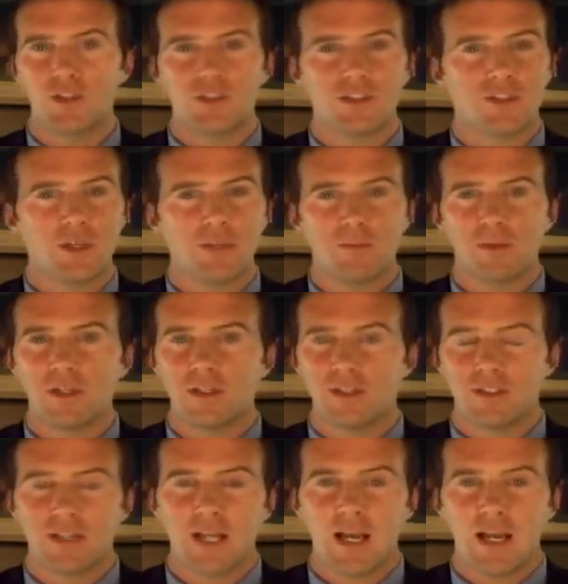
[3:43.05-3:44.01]
It's simply
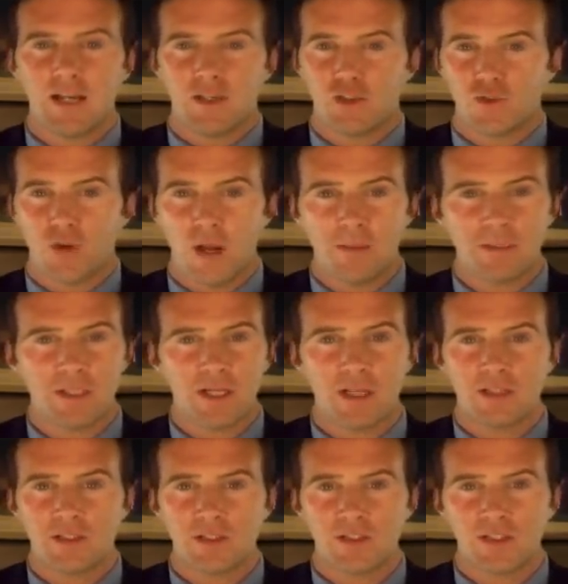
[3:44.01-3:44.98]
designed to
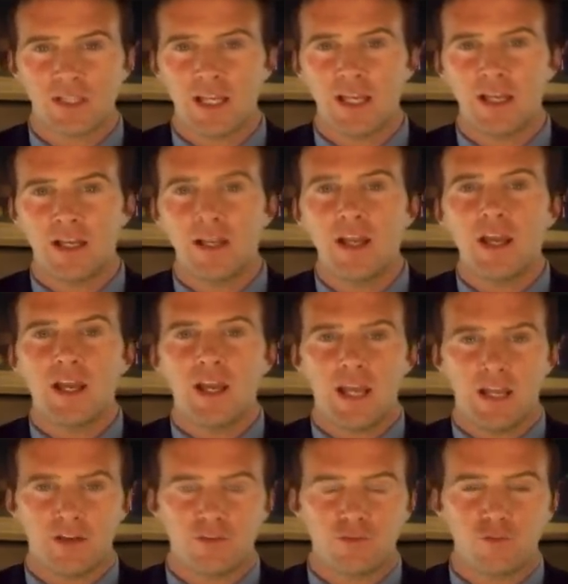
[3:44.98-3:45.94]
traumatize the skin
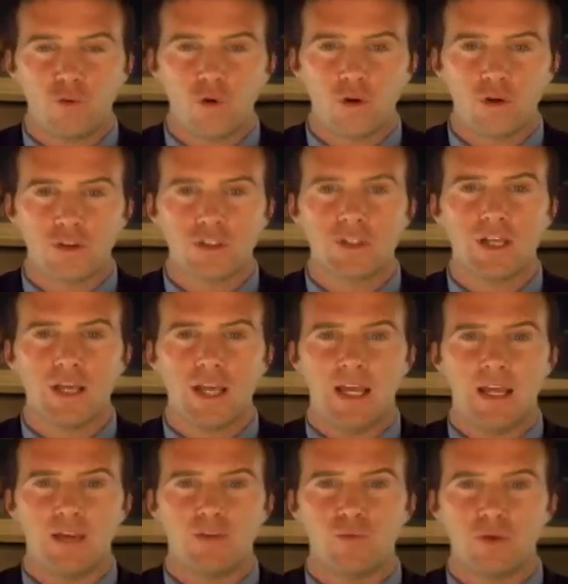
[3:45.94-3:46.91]
and force
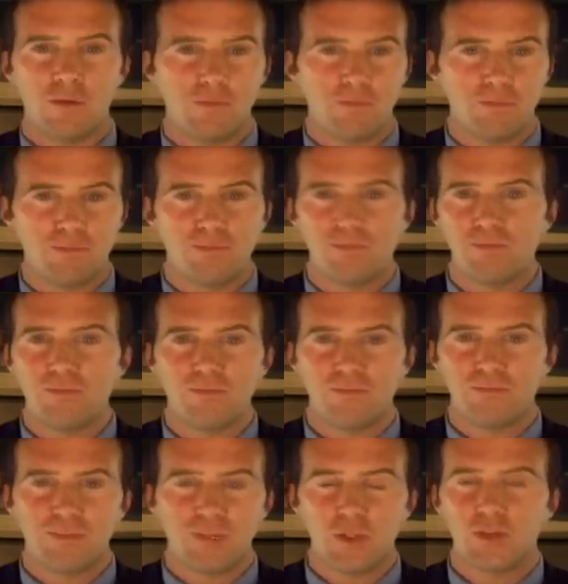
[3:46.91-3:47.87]
a
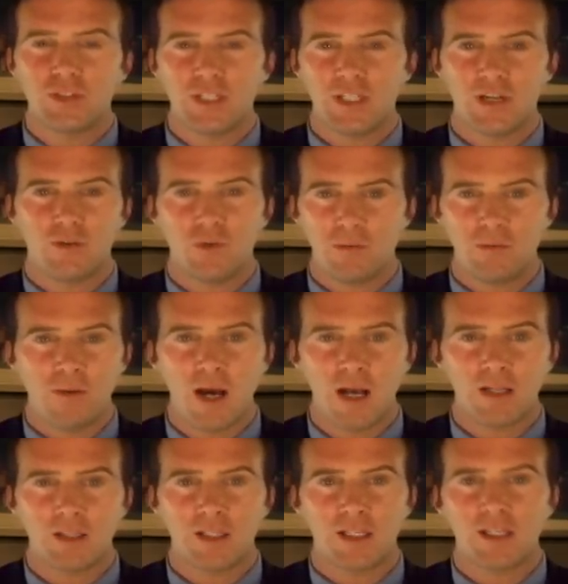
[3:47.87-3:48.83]
rebuilding, a
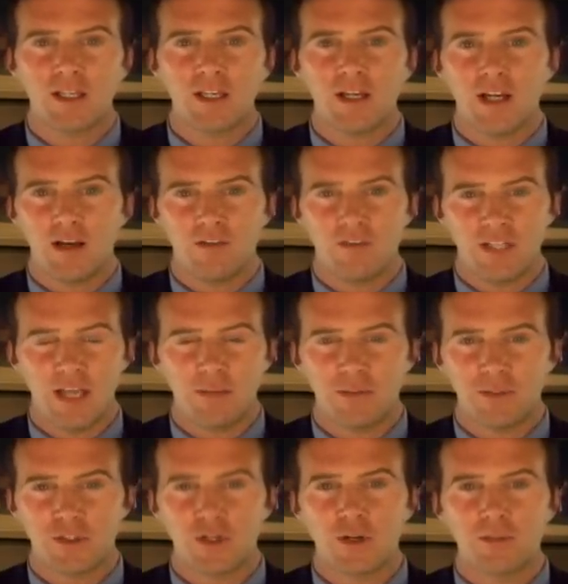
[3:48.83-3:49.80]
remodeling of the
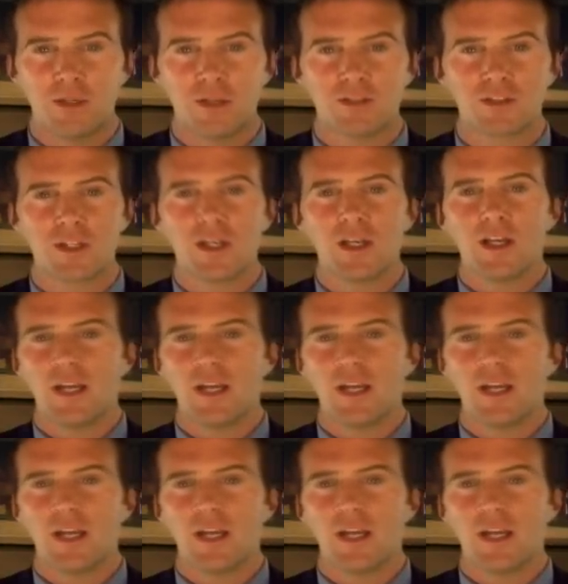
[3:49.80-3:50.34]
epidermis.